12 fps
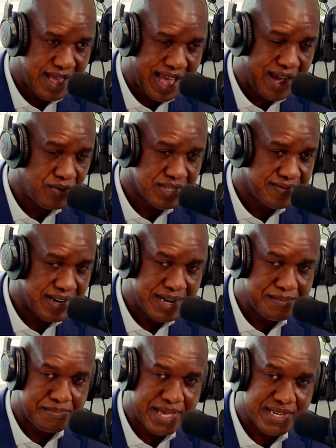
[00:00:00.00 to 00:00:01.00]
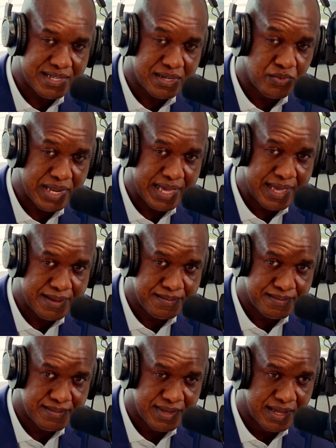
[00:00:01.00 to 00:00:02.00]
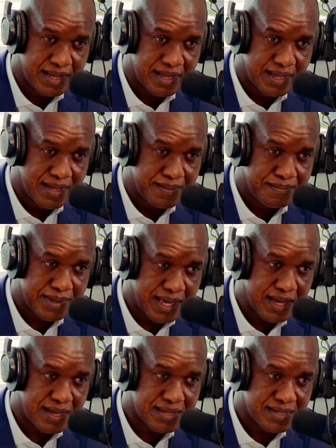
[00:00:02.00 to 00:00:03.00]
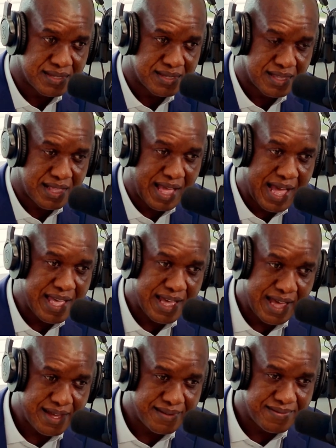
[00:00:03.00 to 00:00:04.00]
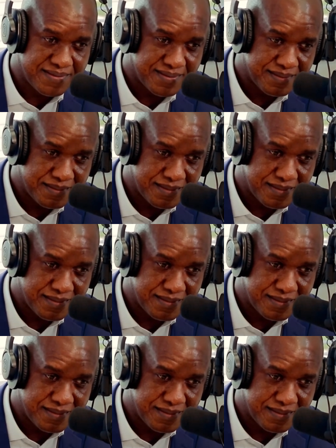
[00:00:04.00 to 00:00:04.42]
I was very impatient with him because I have,